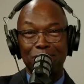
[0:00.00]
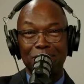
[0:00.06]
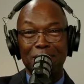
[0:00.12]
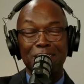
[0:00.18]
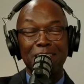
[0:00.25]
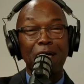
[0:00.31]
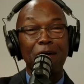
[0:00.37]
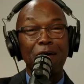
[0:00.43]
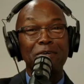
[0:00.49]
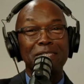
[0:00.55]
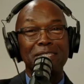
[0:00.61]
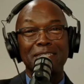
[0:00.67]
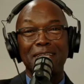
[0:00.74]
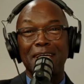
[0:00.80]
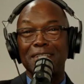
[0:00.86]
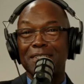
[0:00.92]
Now it
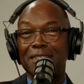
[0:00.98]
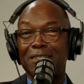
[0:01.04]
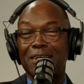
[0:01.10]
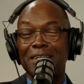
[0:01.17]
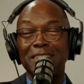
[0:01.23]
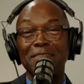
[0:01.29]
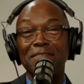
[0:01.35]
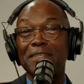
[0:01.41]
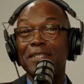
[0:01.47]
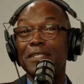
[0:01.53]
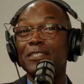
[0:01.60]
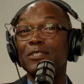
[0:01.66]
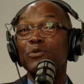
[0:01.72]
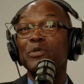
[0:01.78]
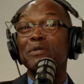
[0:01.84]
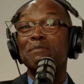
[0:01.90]
doesn't have anything
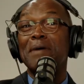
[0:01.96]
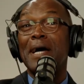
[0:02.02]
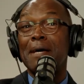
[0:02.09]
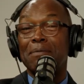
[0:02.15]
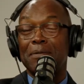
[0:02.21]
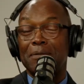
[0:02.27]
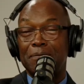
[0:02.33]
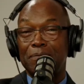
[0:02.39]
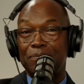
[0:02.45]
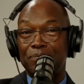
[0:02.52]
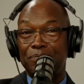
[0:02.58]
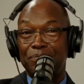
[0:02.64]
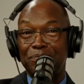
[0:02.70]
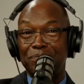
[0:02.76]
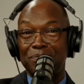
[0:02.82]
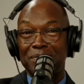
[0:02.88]
to do with Bible.
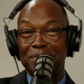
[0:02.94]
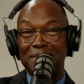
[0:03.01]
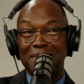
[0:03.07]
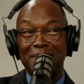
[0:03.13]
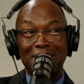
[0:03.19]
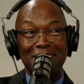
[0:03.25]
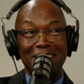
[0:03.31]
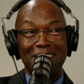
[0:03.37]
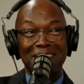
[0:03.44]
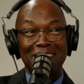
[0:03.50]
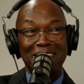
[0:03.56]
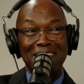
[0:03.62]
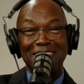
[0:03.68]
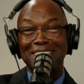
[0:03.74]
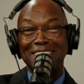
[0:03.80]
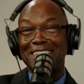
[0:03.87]

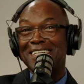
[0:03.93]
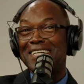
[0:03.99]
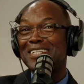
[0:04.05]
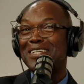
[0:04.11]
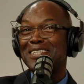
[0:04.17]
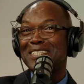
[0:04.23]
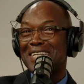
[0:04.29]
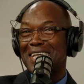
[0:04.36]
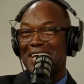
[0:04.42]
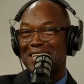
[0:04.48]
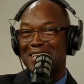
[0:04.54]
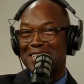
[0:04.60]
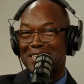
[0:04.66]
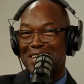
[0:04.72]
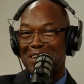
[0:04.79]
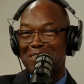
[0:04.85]
Jillian doesn't like
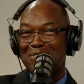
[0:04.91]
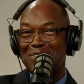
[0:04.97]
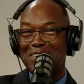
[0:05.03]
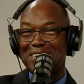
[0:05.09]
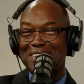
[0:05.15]
that name,